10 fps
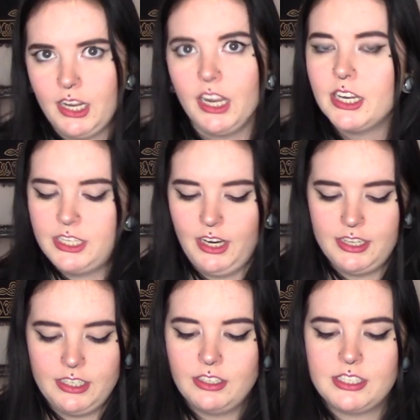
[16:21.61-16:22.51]
It
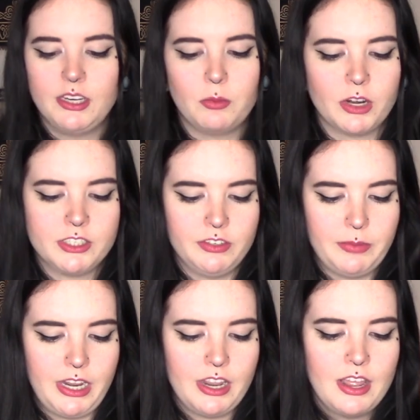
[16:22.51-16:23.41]
does, at least it works for
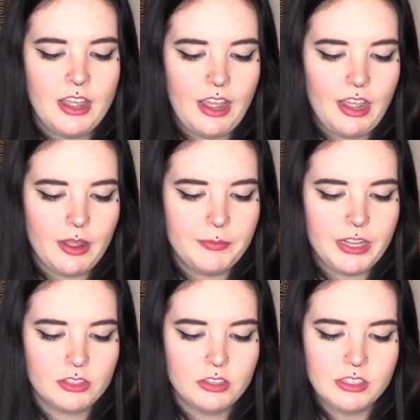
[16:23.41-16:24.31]
me. Um,
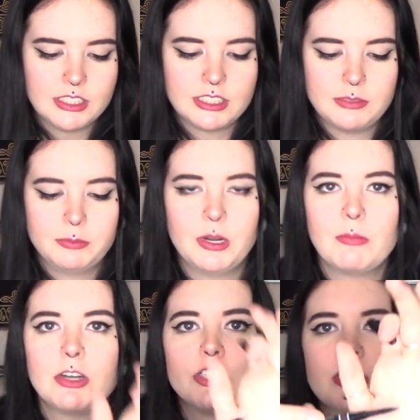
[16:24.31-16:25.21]
it looks pretty
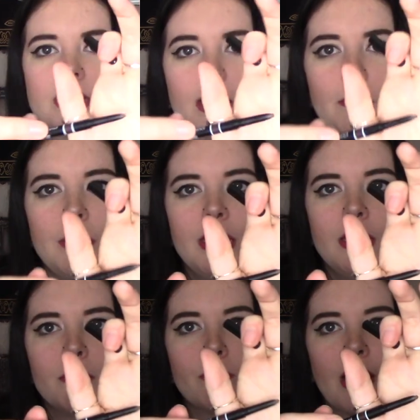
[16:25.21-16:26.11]
much just like a
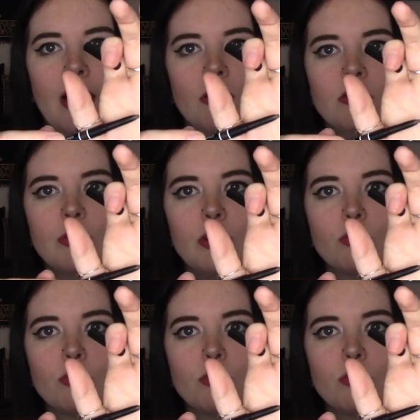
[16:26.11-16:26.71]
medium brown when you